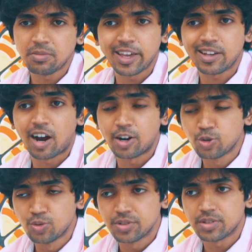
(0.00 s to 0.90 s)
like
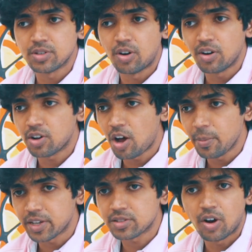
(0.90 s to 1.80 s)
cartoons or
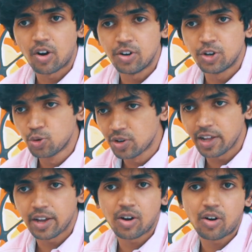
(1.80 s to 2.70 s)
comics or
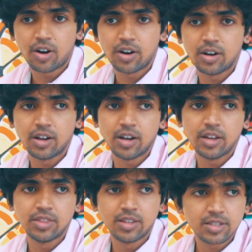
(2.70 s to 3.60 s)
doodling
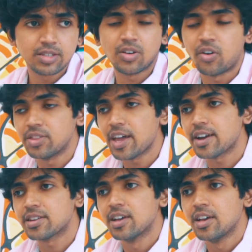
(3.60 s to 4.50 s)
or this or
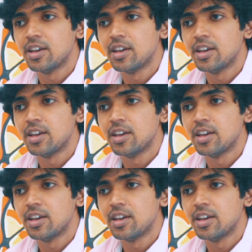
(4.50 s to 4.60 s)
that.